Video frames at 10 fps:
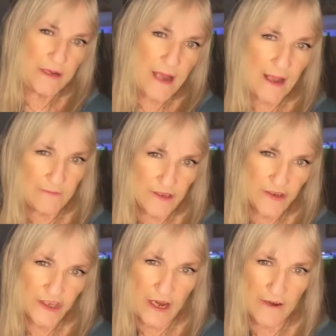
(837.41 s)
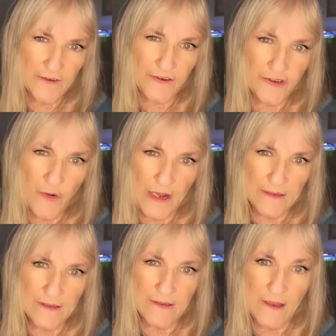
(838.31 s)
Dimes and Sharon are
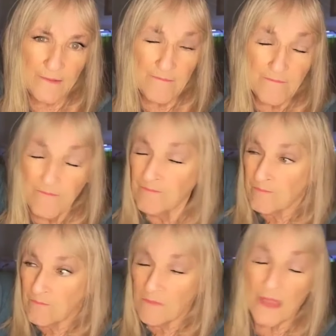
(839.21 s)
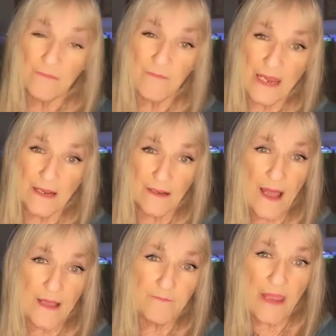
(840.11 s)
twins. Make it a lot